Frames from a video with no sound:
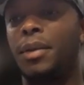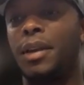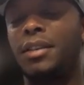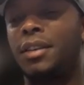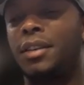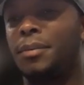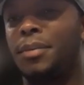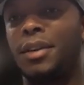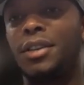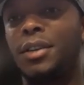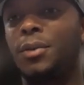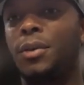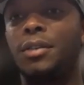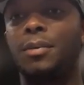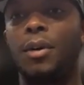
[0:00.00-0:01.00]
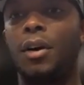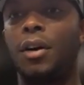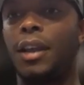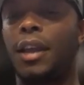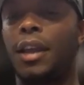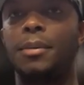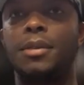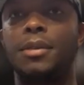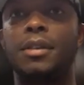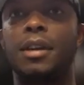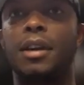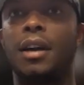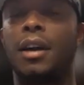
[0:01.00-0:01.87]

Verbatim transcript: pitching pitching wins ball games.